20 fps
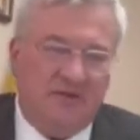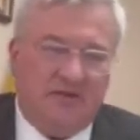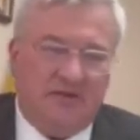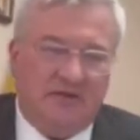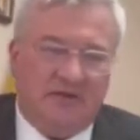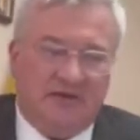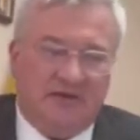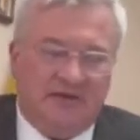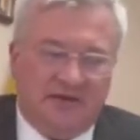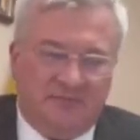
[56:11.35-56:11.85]

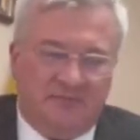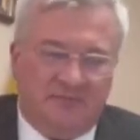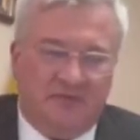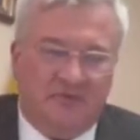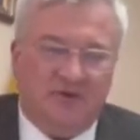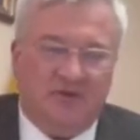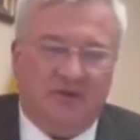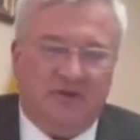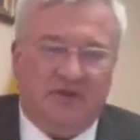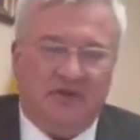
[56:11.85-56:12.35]
And
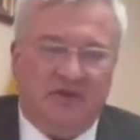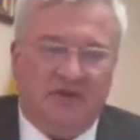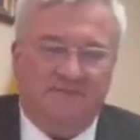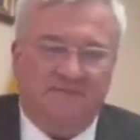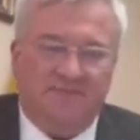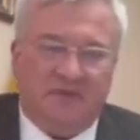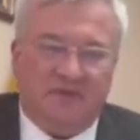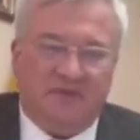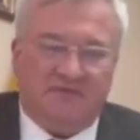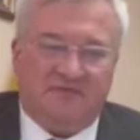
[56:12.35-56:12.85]
that
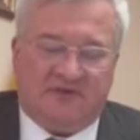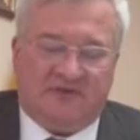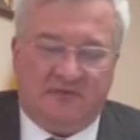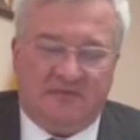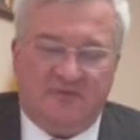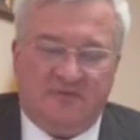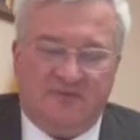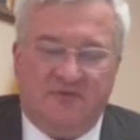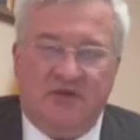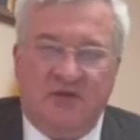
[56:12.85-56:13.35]
makes
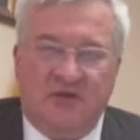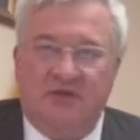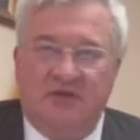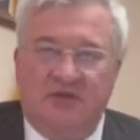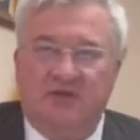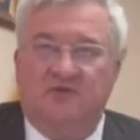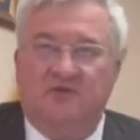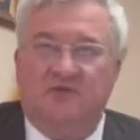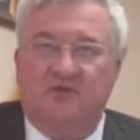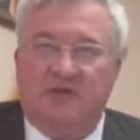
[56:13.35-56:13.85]

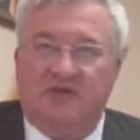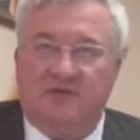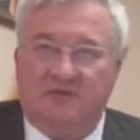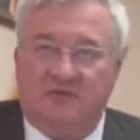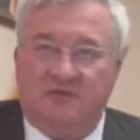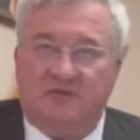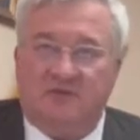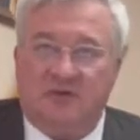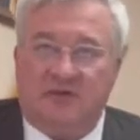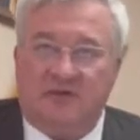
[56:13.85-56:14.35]

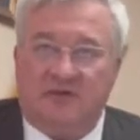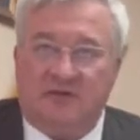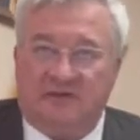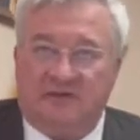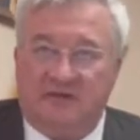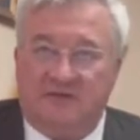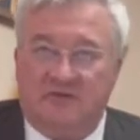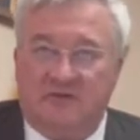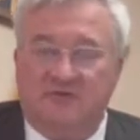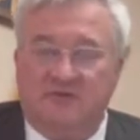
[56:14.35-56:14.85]

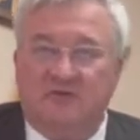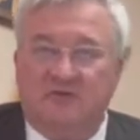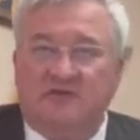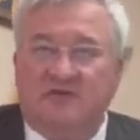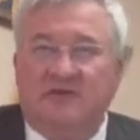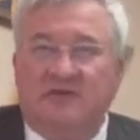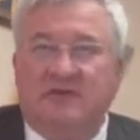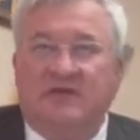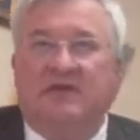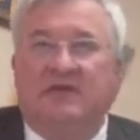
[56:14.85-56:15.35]
contribution
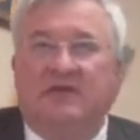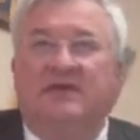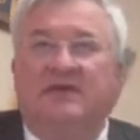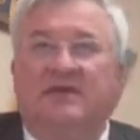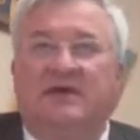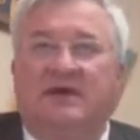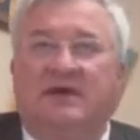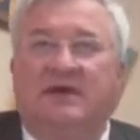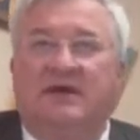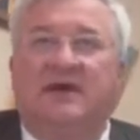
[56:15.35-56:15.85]
into
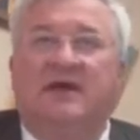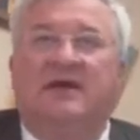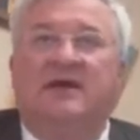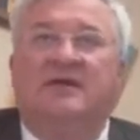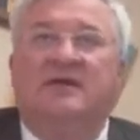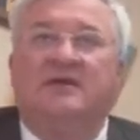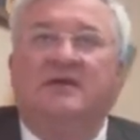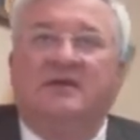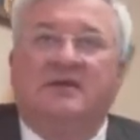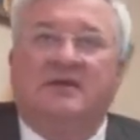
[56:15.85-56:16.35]

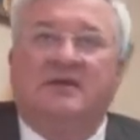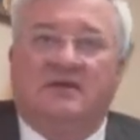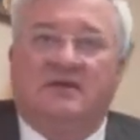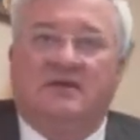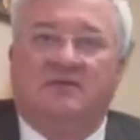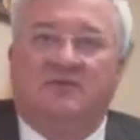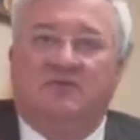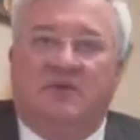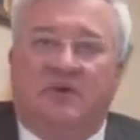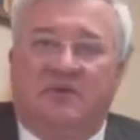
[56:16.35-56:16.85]
deepening
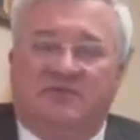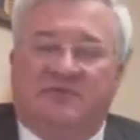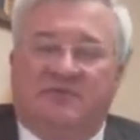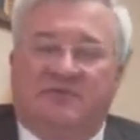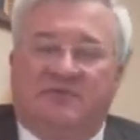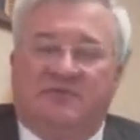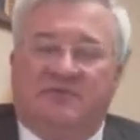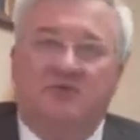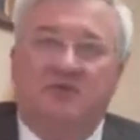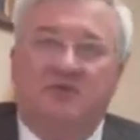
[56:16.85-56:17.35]
of
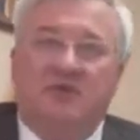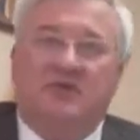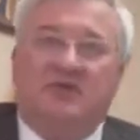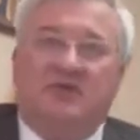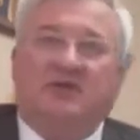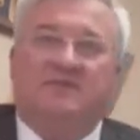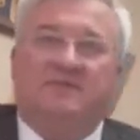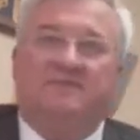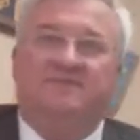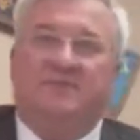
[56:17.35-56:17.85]

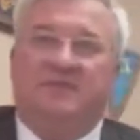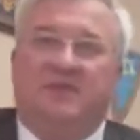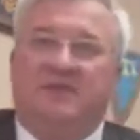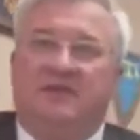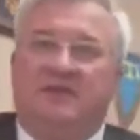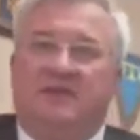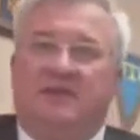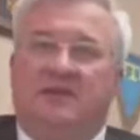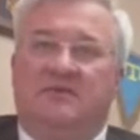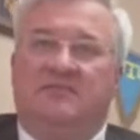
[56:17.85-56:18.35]

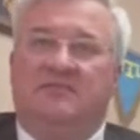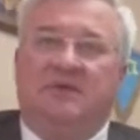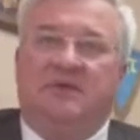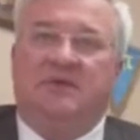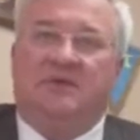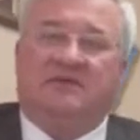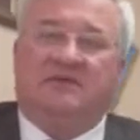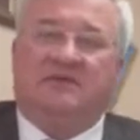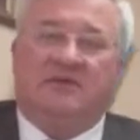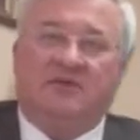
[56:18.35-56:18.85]
Ukrainian-Turkish
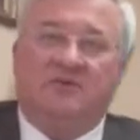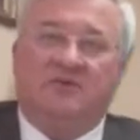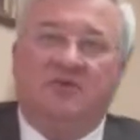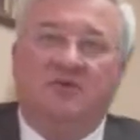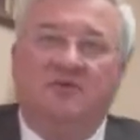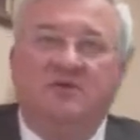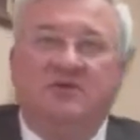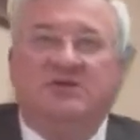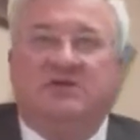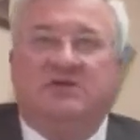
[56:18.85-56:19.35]

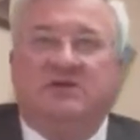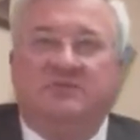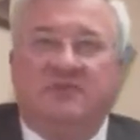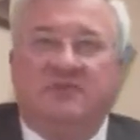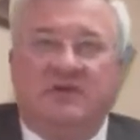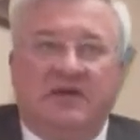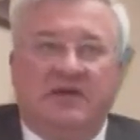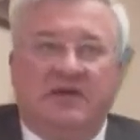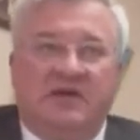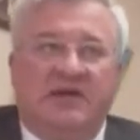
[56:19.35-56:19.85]
relations.
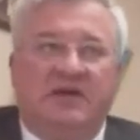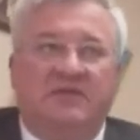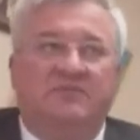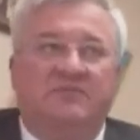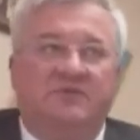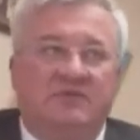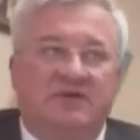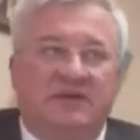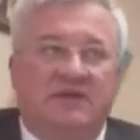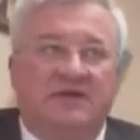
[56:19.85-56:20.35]

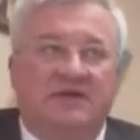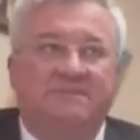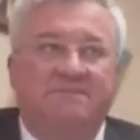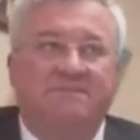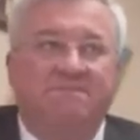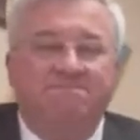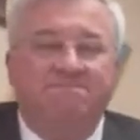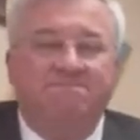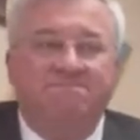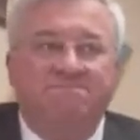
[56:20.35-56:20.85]

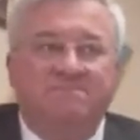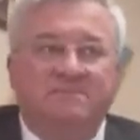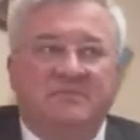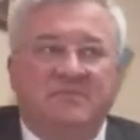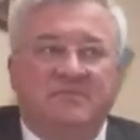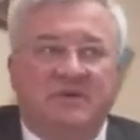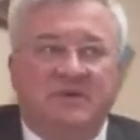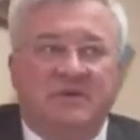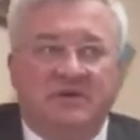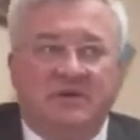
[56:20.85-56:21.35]
They
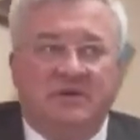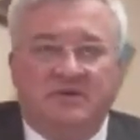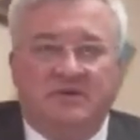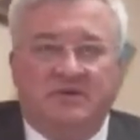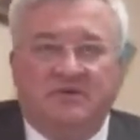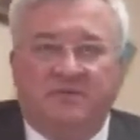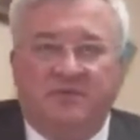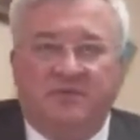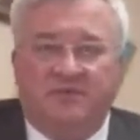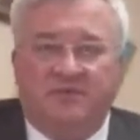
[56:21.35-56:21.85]
are
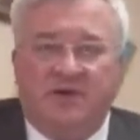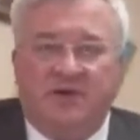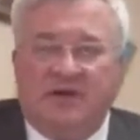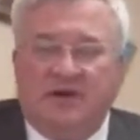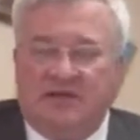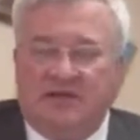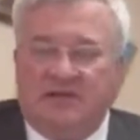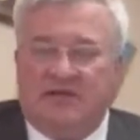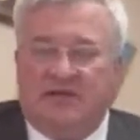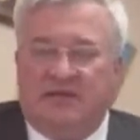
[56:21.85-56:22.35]
the
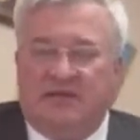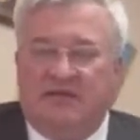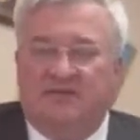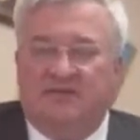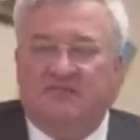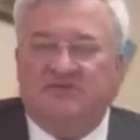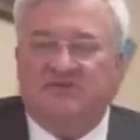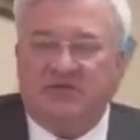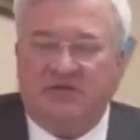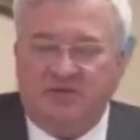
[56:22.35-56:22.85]

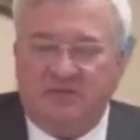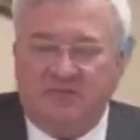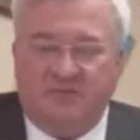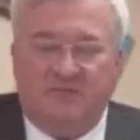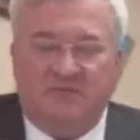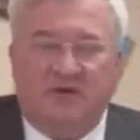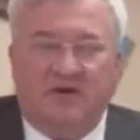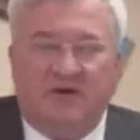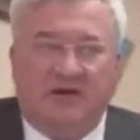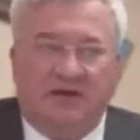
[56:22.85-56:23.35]
environment
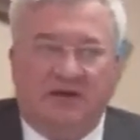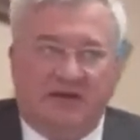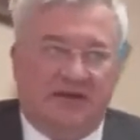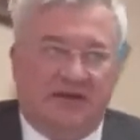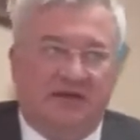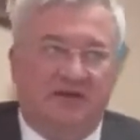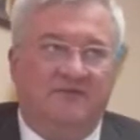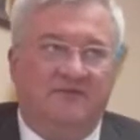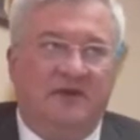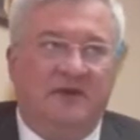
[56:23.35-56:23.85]
which will
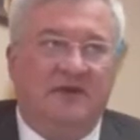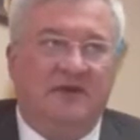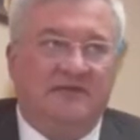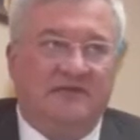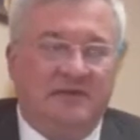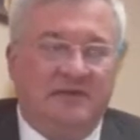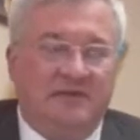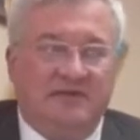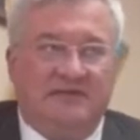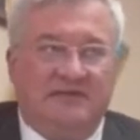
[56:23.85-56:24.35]

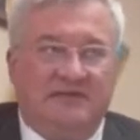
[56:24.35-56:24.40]
help